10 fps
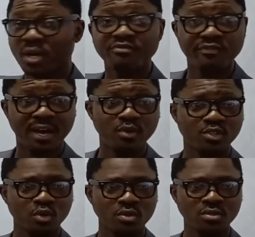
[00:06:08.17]

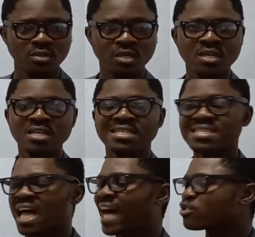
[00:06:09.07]
revaluation?
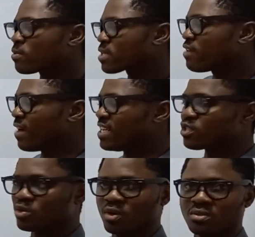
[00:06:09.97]
Now, at subsequent
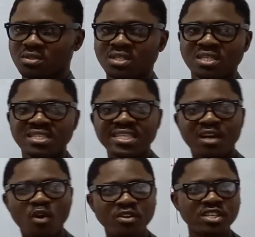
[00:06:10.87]
revaluation,
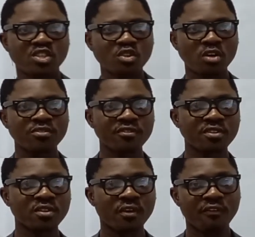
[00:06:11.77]
the
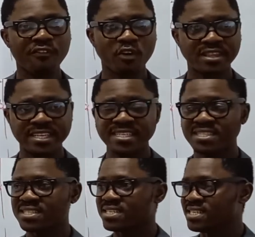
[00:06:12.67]
condition for
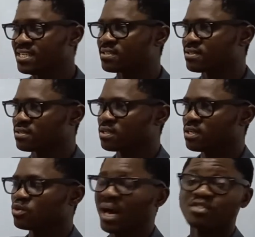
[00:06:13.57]
this is,
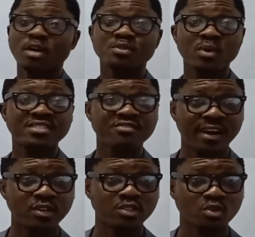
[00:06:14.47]
at subsequent
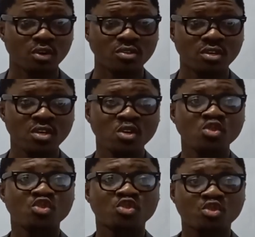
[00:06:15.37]
revaluation,
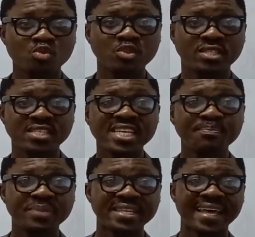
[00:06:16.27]
should
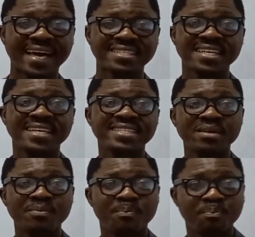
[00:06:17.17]
it be that
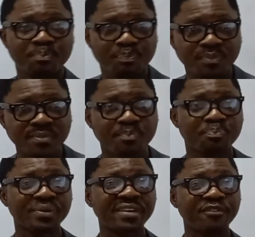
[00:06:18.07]
the
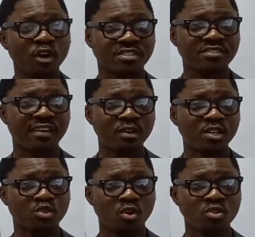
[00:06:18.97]
previous
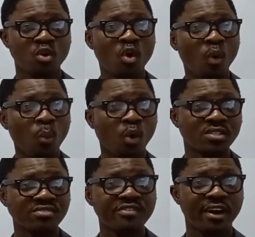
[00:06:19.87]
revaluation
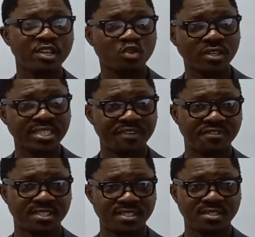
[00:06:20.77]
was revaluation
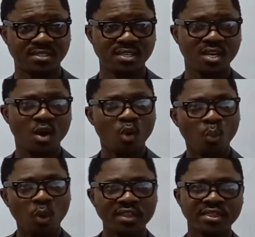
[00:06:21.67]
deficit?
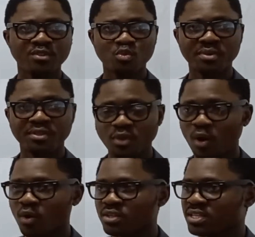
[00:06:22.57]
What needs to be
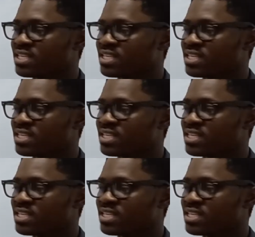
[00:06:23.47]
done